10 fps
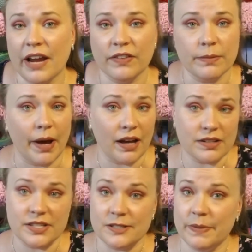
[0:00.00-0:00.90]
Every
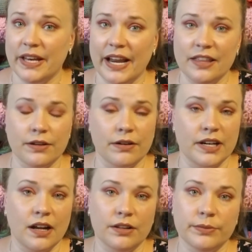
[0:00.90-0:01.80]
box has been a
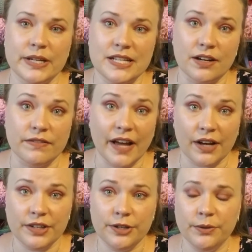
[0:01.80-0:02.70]
$30 retail
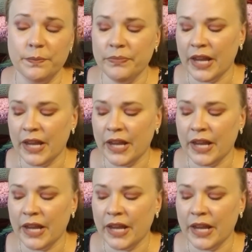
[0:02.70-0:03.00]
value.